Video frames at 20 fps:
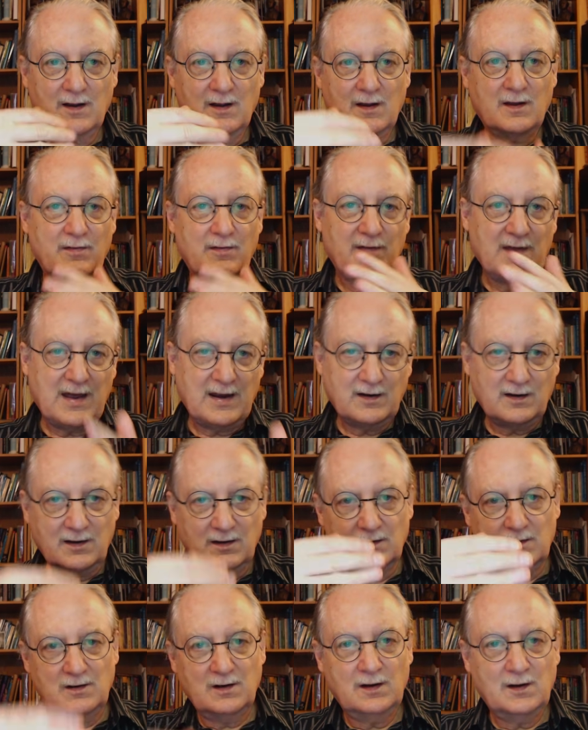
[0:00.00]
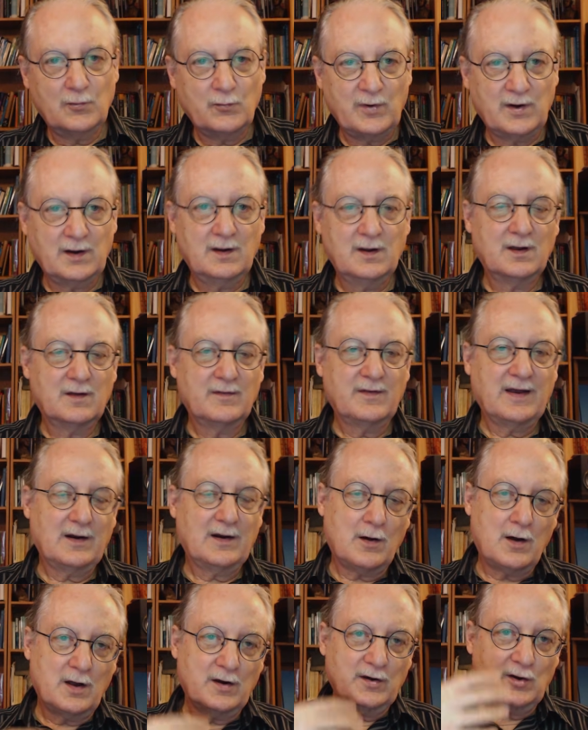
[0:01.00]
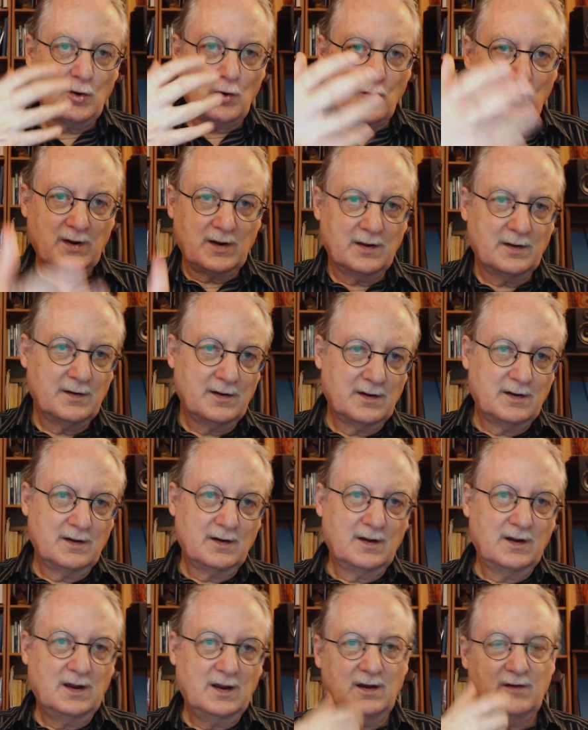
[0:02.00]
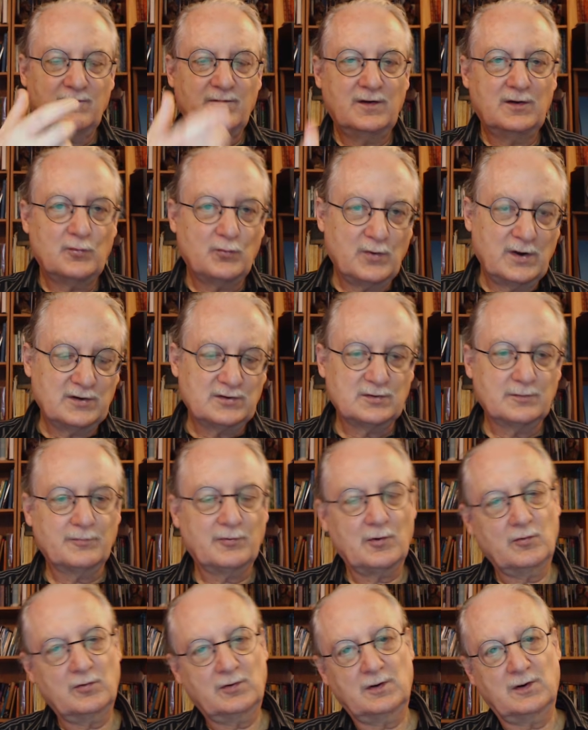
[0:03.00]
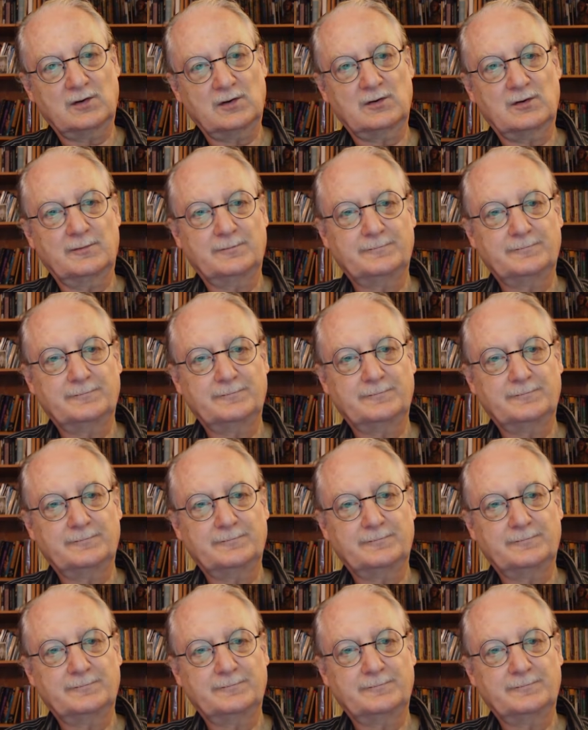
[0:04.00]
that continuing, that ongoing individuation process.